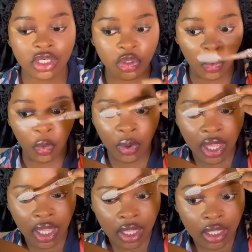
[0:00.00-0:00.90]
know,
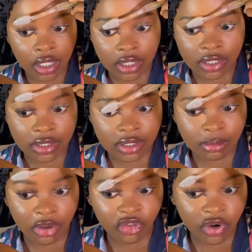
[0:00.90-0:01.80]
is
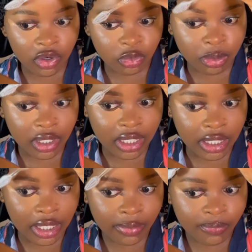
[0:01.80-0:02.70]
my friend
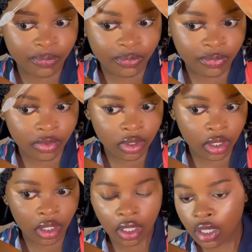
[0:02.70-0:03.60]
Pilile.
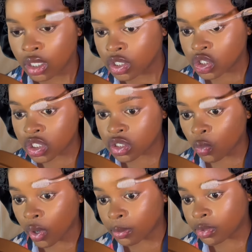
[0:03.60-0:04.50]
She's the
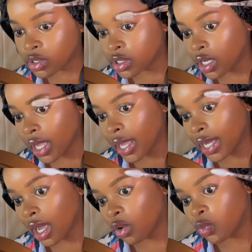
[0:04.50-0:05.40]
one person I hang out